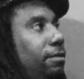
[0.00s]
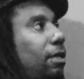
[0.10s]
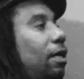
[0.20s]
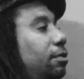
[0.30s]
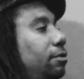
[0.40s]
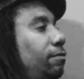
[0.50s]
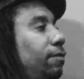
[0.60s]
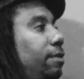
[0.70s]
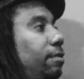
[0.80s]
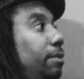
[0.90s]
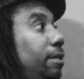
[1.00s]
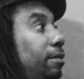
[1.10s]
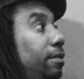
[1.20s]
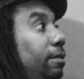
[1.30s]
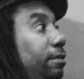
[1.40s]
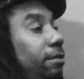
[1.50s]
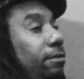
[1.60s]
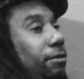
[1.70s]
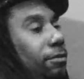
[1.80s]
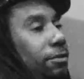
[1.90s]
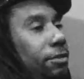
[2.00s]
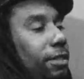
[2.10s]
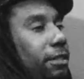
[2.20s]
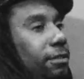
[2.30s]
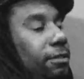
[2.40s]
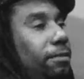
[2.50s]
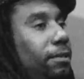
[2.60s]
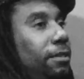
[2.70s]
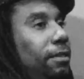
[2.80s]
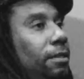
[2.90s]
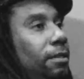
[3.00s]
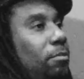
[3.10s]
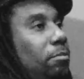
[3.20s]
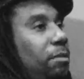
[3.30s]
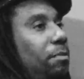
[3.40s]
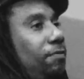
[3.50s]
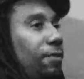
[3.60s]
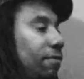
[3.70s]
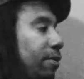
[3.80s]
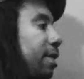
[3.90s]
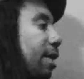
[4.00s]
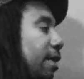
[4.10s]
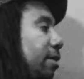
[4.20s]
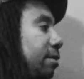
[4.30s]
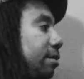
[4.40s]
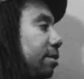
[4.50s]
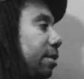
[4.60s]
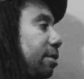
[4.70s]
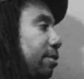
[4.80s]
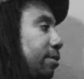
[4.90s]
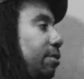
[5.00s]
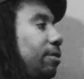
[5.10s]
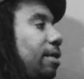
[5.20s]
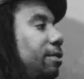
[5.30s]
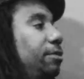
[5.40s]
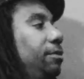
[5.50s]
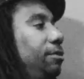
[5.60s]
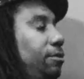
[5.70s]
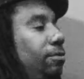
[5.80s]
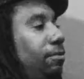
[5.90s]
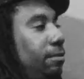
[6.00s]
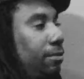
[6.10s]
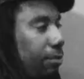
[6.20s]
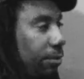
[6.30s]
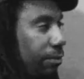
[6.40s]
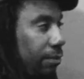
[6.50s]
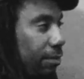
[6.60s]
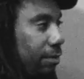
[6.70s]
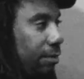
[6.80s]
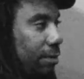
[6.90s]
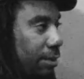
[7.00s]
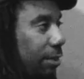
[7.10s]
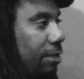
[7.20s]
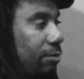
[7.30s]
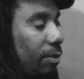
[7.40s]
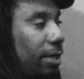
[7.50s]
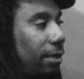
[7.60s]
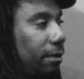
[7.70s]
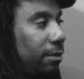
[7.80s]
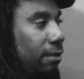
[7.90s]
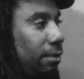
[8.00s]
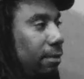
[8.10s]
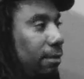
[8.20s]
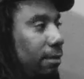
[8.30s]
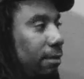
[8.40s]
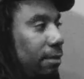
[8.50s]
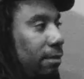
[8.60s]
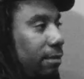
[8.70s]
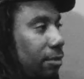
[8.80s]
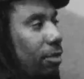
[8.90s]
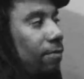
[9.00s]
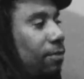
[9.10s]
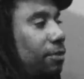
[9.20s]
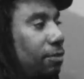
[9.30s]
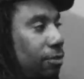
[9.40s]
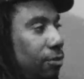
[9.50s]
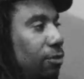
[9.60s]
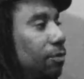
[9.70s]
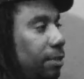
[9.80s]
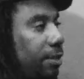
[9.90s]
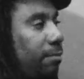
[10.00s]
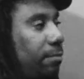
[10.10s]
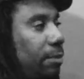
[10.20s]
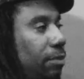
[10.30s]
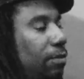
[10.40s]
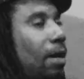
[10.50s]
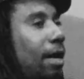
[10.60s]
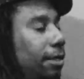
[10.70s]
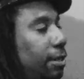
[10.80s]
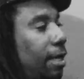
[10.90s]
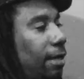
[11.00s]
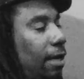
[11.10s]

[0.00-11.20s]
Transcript: talk to a friend about it until you're just like, you know what? Maybe if I forget mm-hmm. that they're actually new to this as well, this conversation's new to them so I ha-